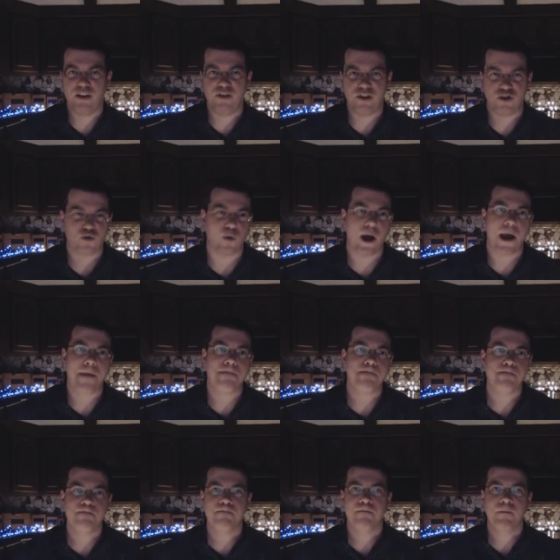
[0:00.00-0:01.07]
in this way.
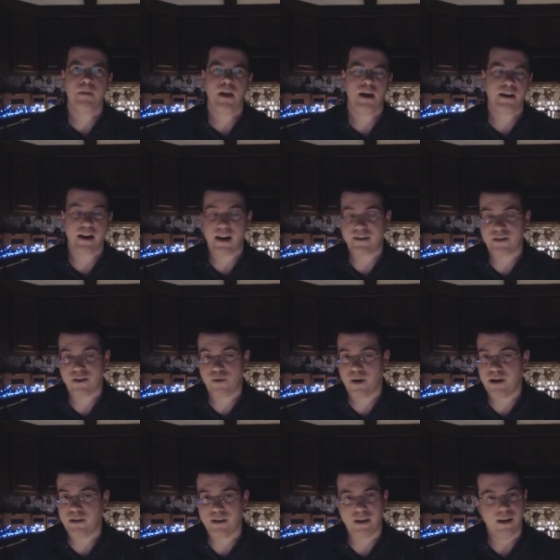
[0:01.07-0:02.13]
And
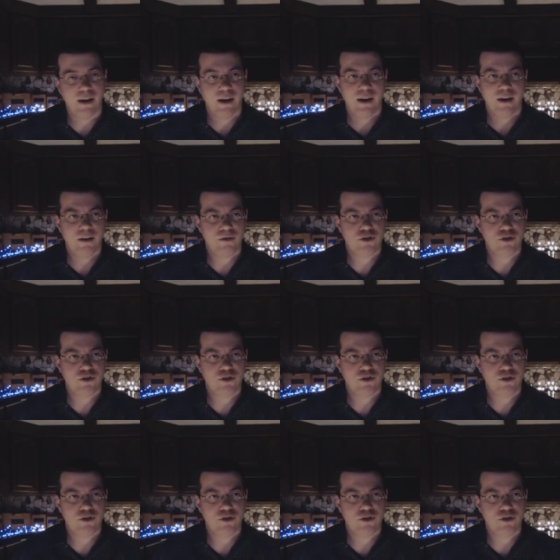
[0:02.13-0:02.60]
consequently,